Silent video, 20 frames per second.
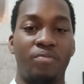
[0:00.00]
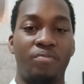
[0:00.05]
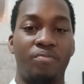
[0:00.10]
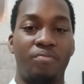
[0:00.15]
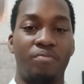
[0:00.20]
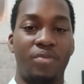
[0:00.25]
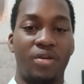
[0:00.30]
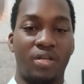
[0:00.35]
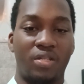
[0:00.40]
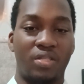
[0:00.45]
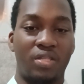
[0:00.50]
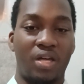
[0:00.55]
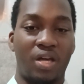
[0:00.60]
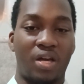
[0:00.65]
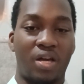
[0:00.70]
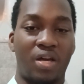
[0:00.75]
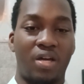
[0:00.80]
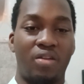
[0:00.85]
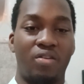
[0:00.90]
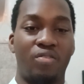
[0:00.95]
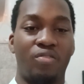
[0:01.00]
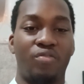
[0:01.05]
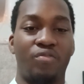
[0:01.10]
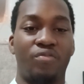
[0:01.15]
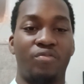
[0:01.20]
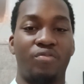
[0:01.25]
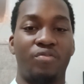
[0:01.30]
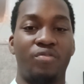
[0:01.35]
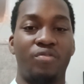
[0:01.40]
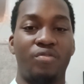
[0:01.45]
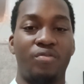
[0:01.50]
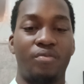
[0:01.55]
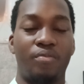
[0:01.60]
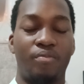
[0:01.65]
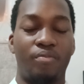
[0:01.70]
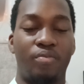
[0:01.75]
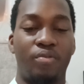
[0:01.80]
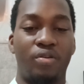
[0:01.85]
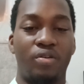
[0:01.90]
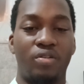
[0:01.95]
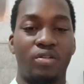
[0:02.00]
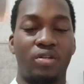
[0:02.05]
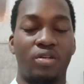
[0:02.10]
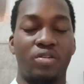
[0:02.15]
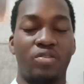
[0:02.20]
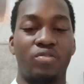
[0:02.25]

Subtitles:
make that kind of blunder.